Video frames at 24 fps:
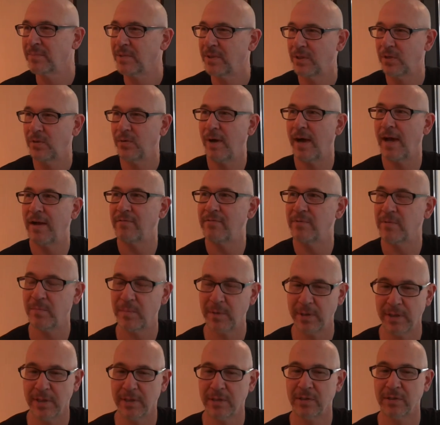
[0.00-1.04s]
you have to
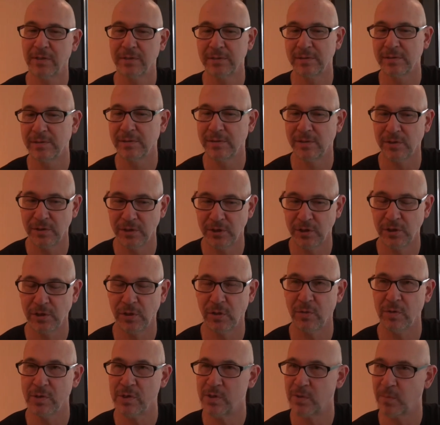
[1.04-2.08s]
be a good good
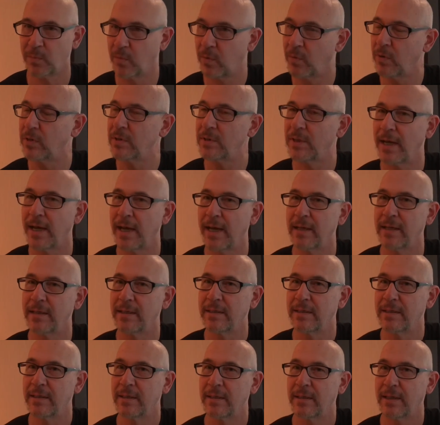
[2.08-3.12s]
show to support that.
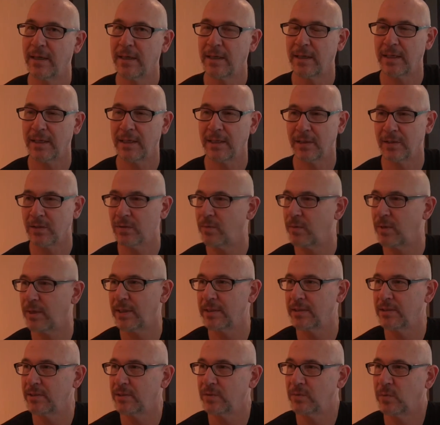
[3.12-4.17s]
Yeah. Uh,
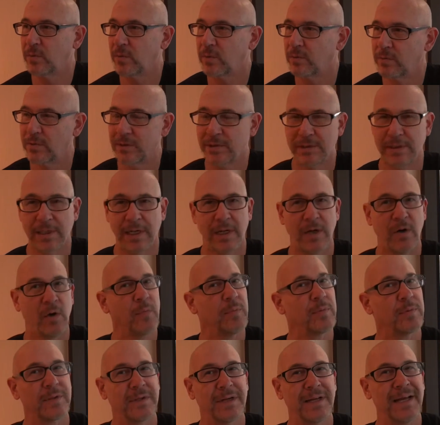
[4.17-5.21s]
otherwise, you won't stay
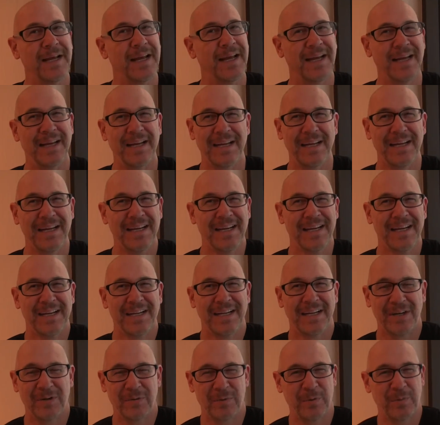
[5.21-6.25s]
open.
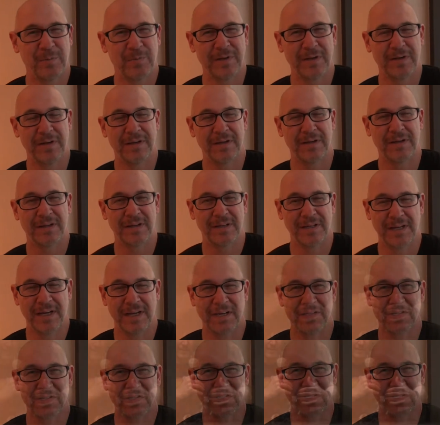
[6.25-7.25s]
there won't be a, a next